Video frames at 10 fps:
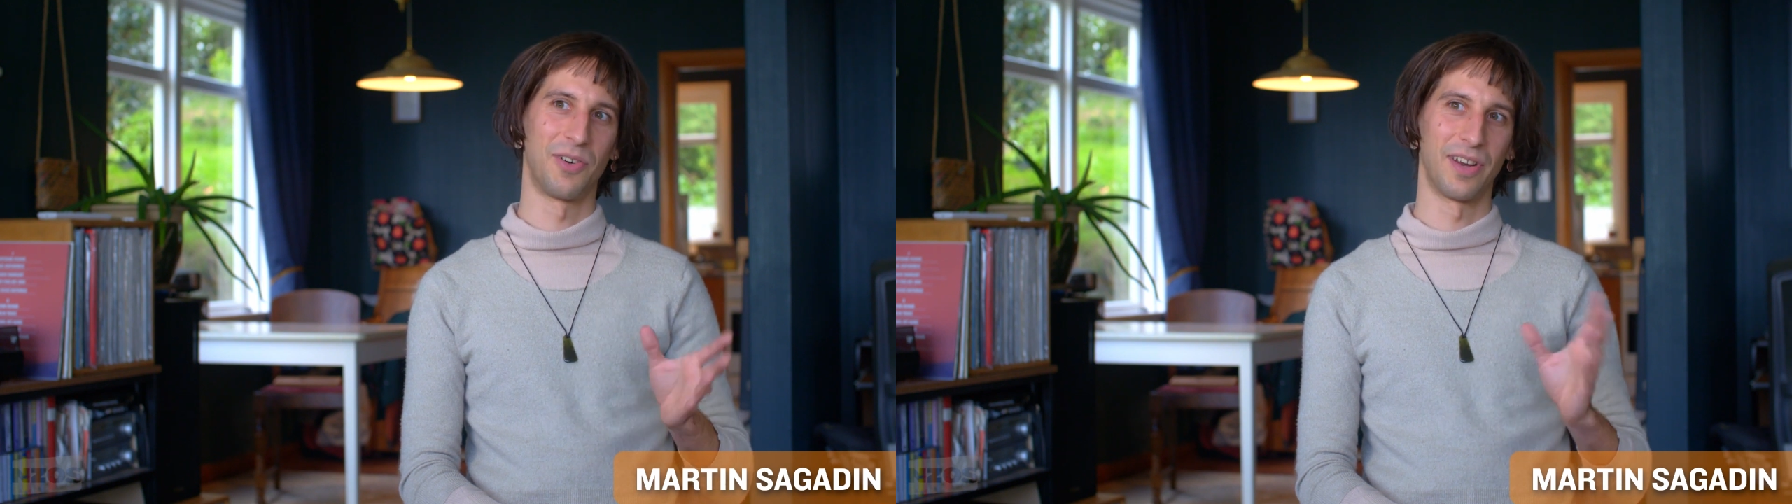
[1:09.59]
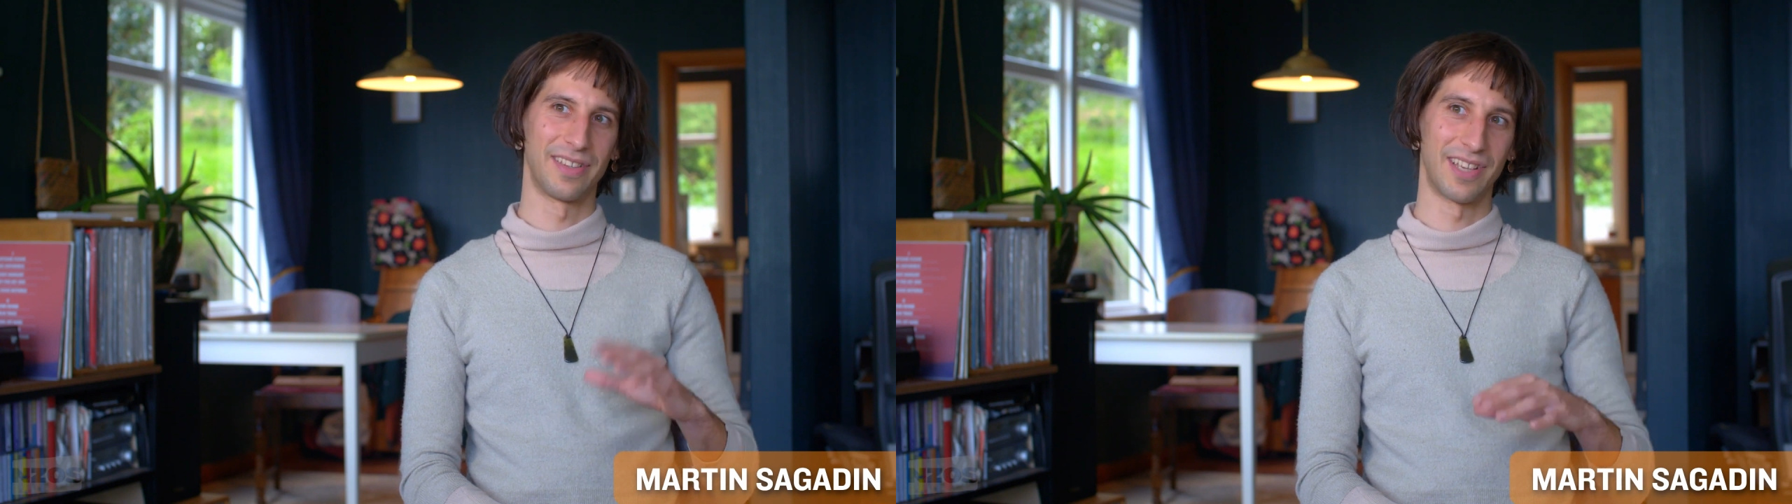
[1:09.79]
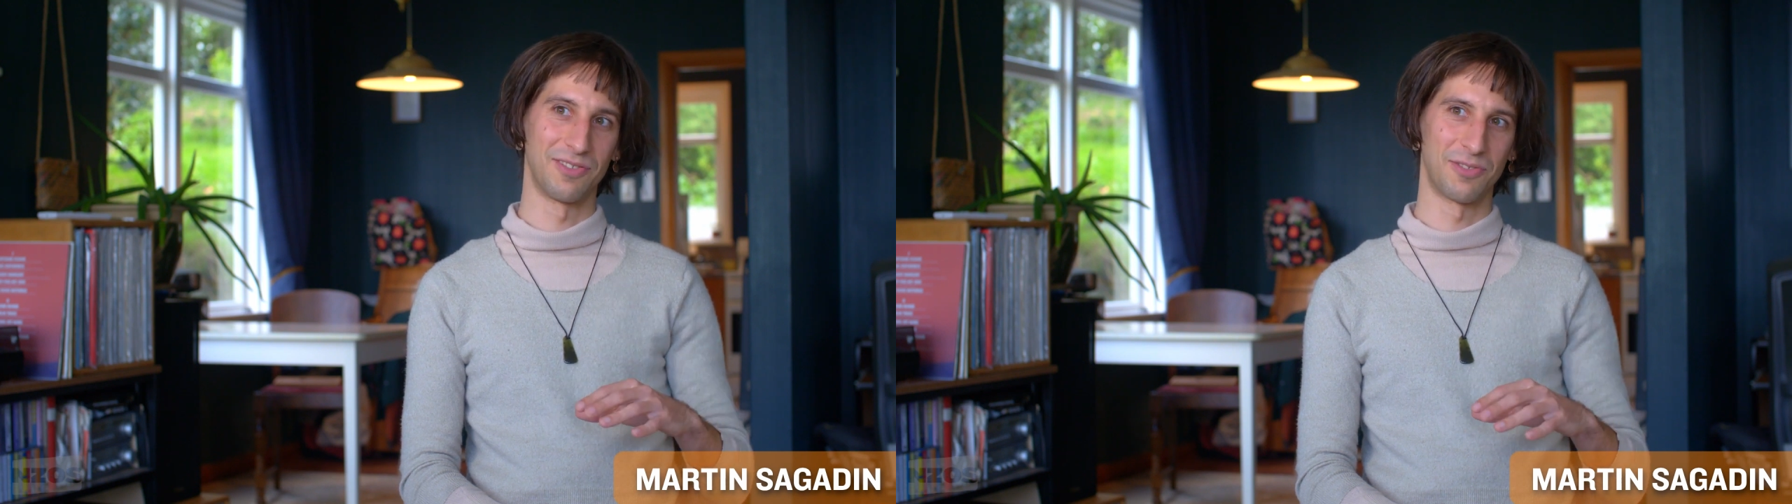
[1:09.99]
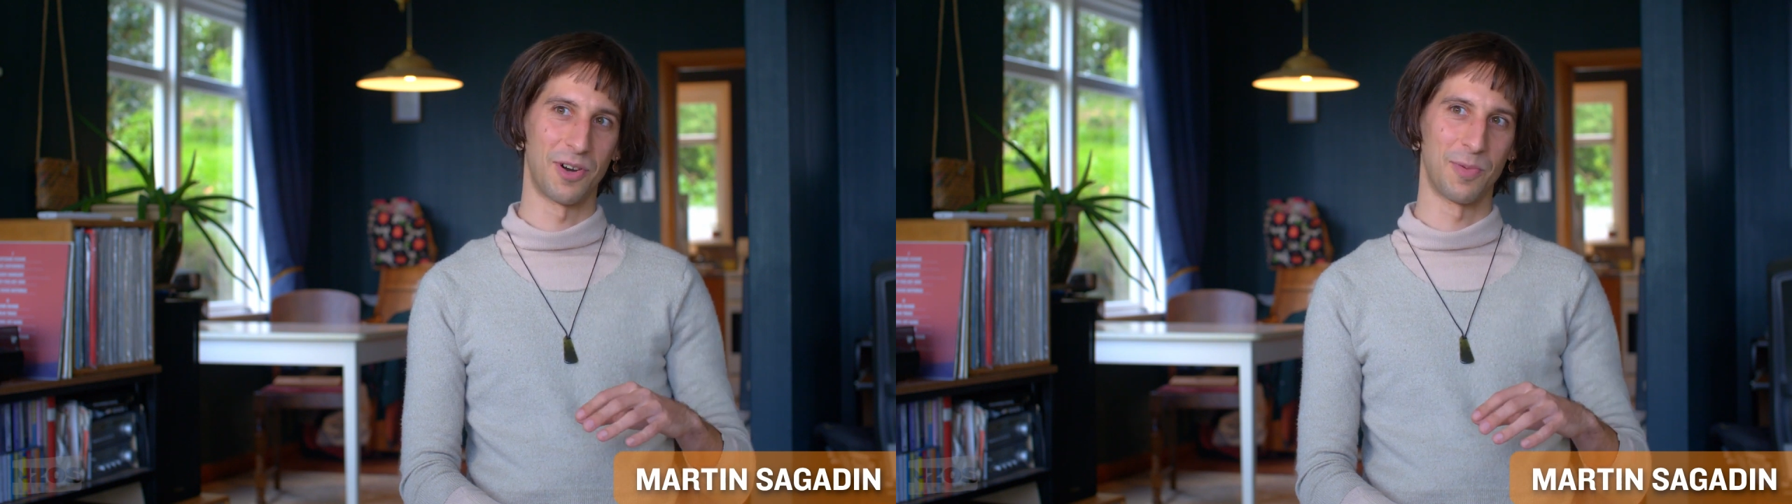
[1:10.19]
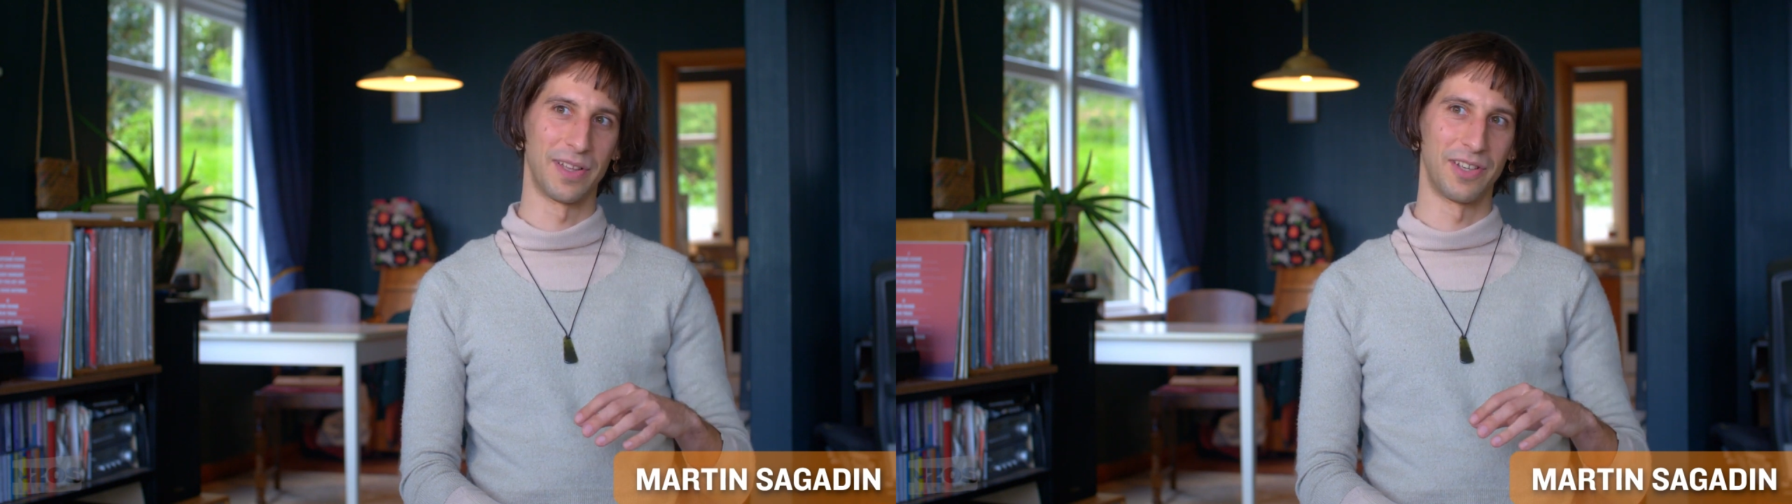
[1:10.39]
or get
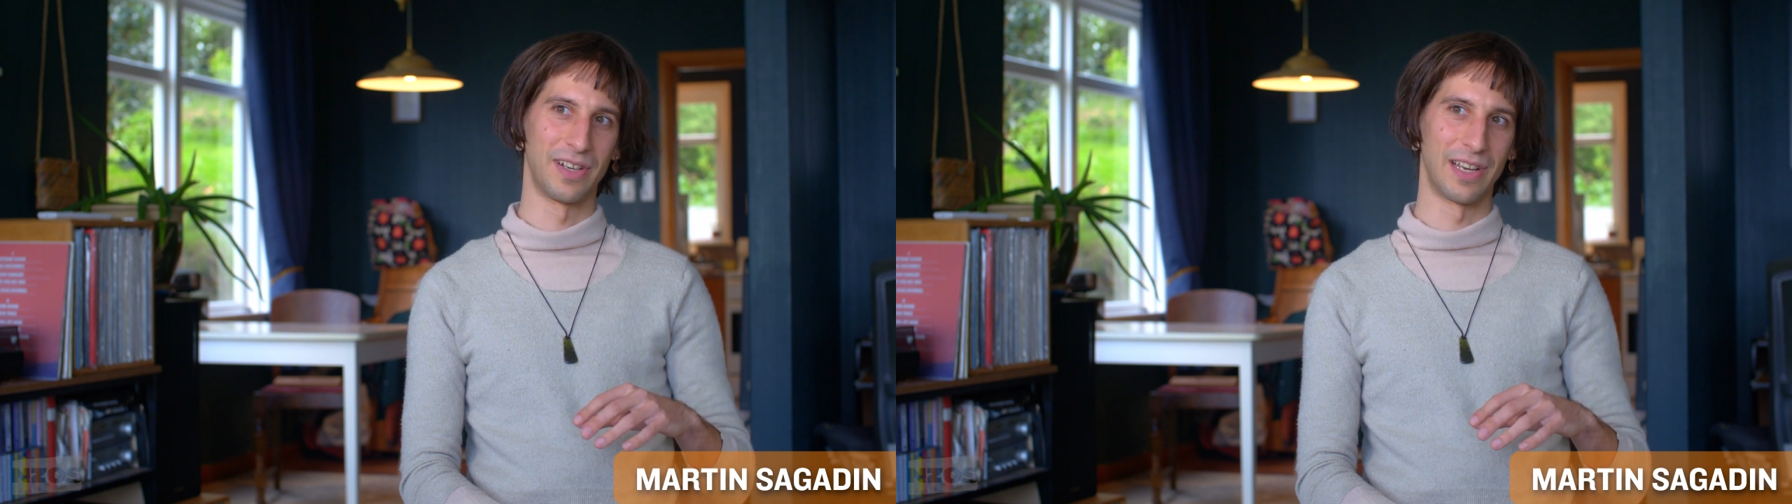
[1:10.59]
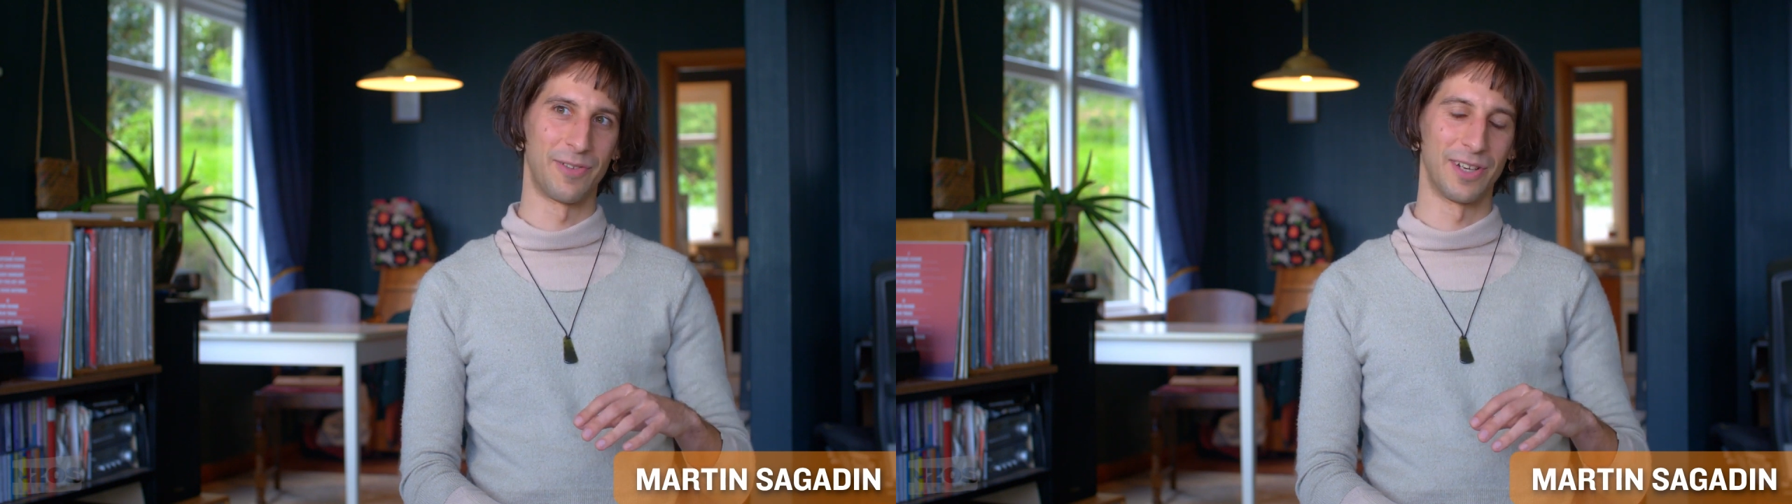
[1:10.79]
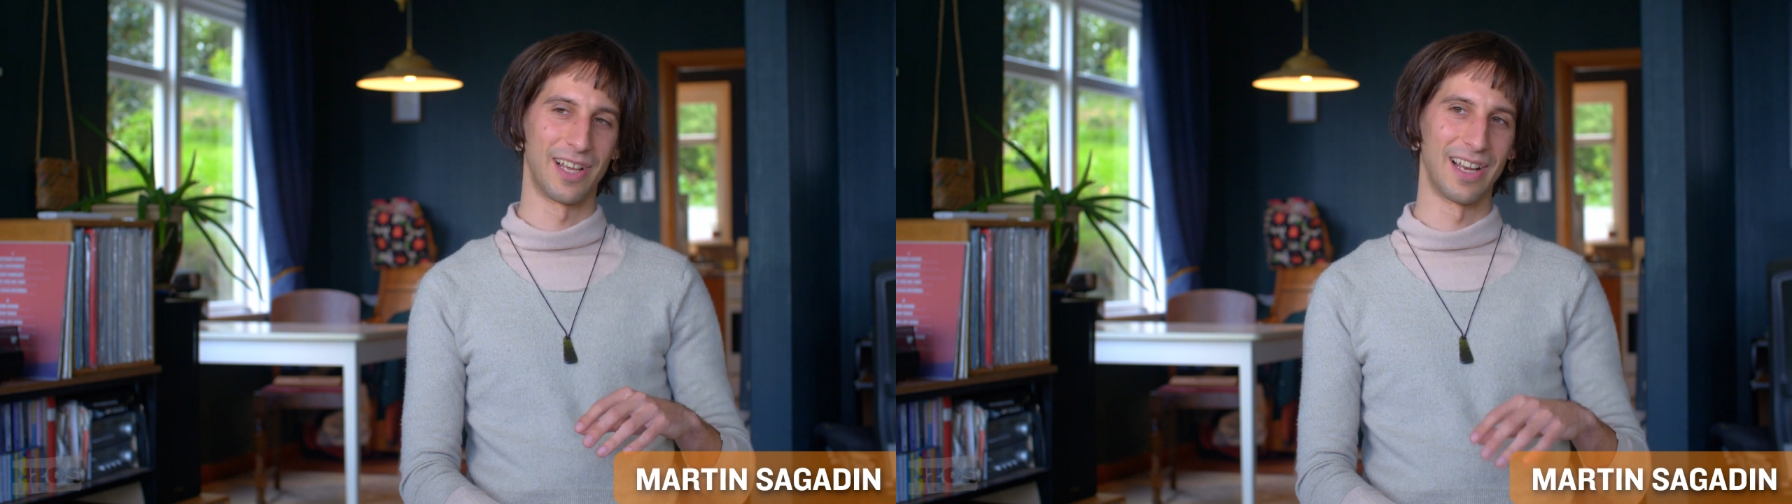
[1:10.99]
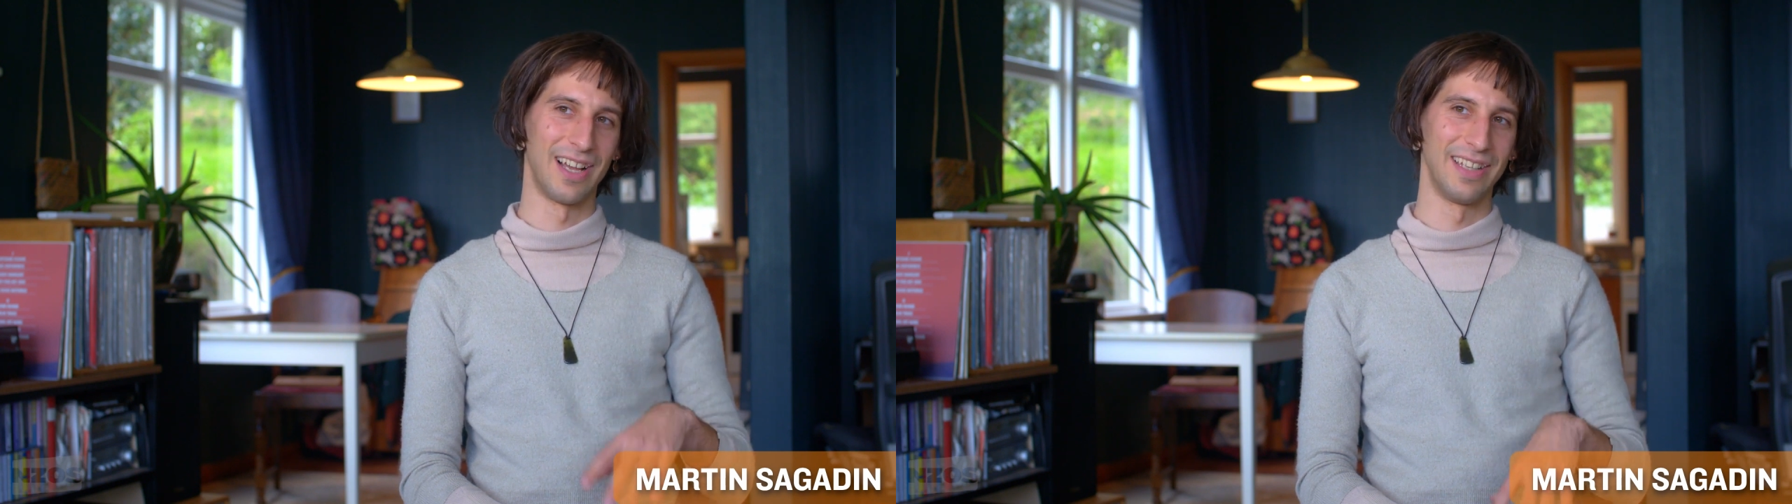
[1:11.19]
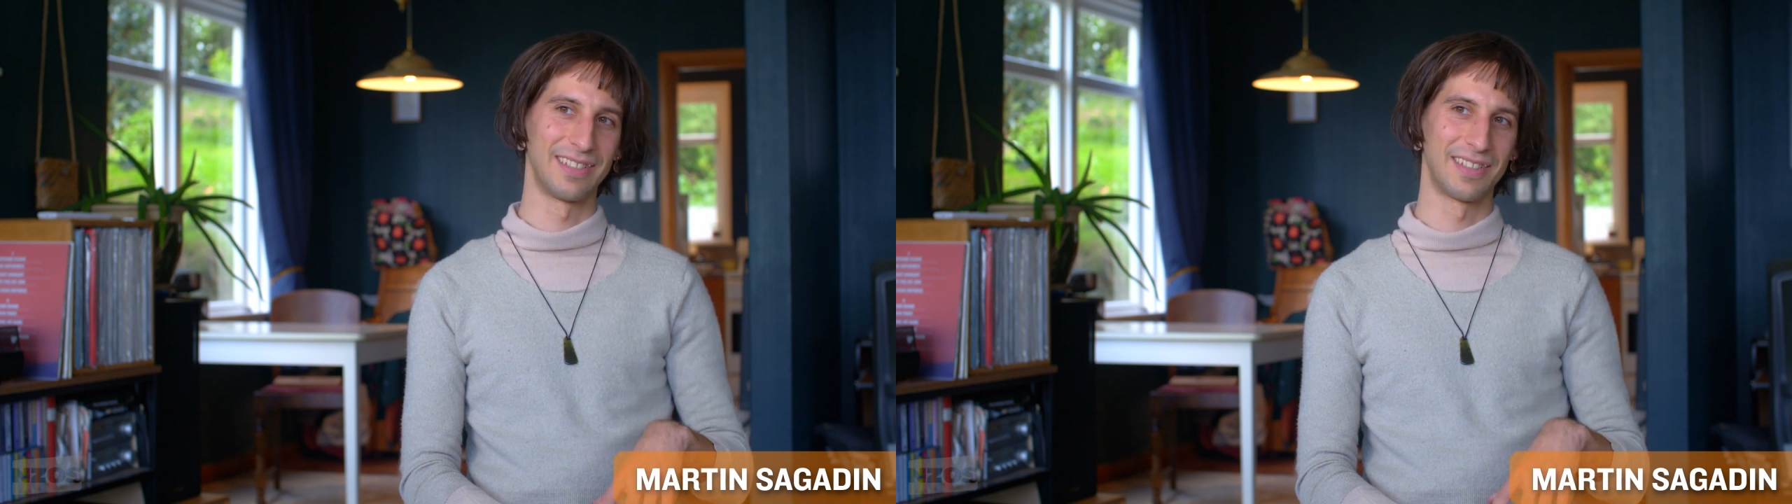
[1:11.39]
sunstroke while they're delivering their
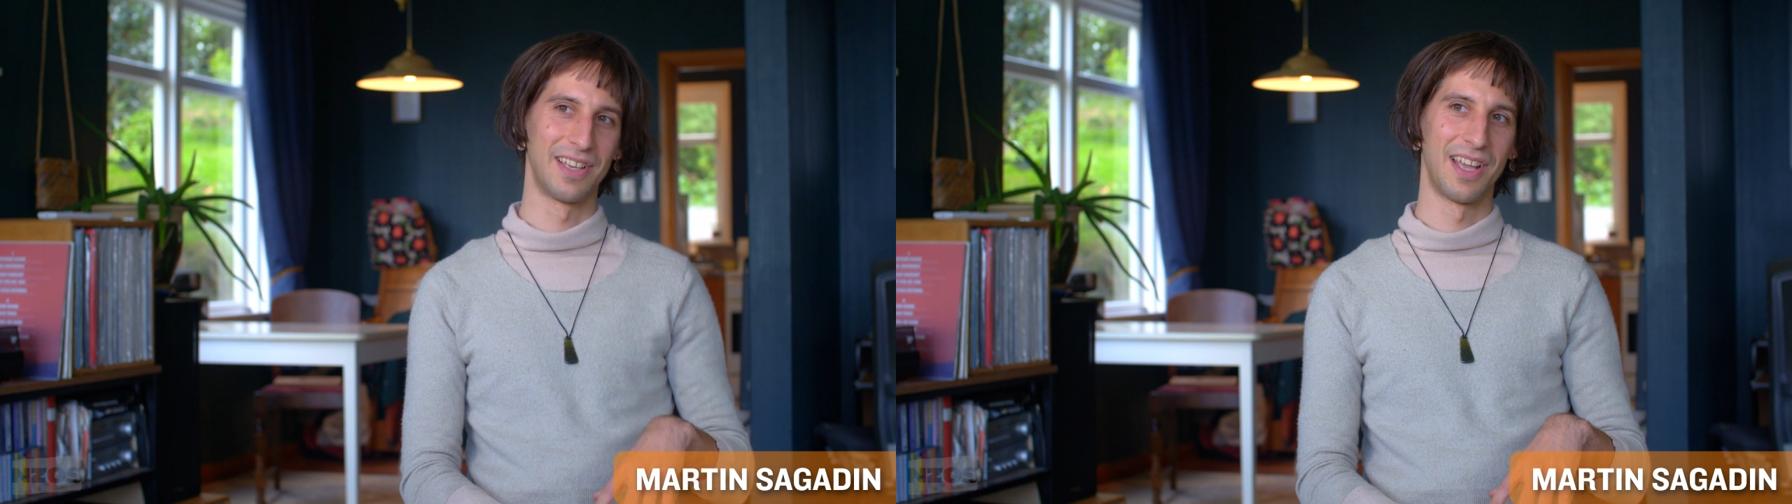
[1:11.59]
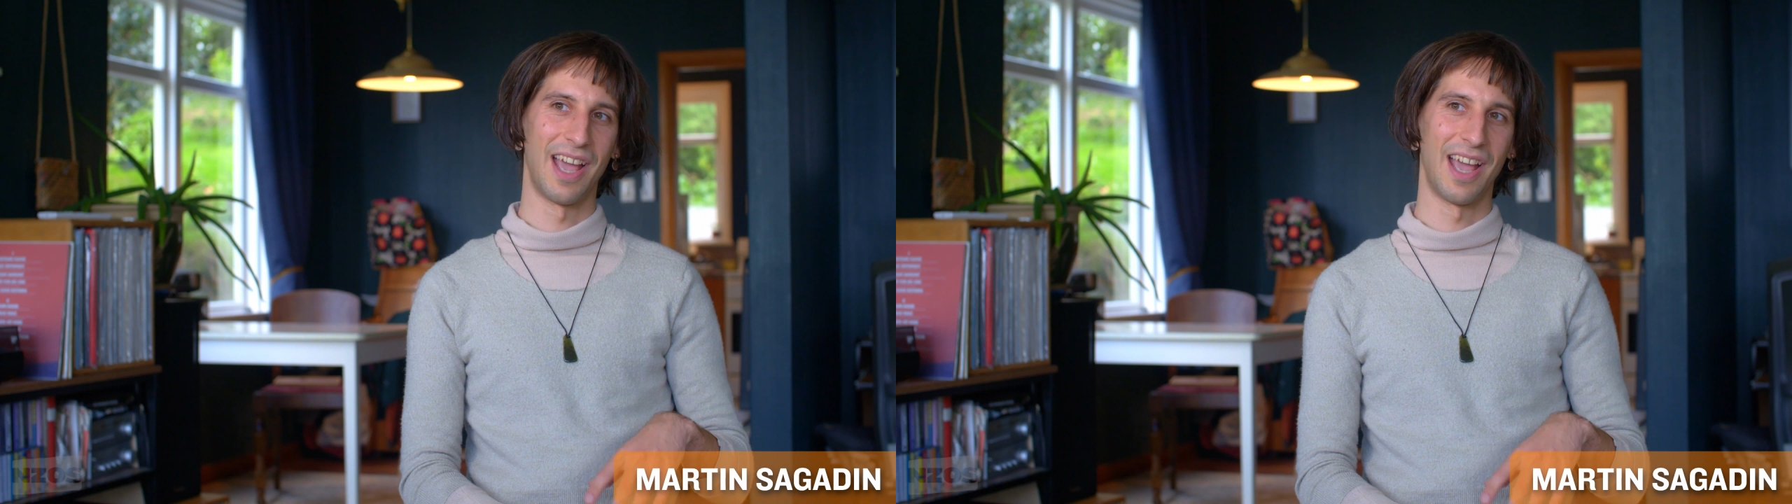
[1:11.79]
lines,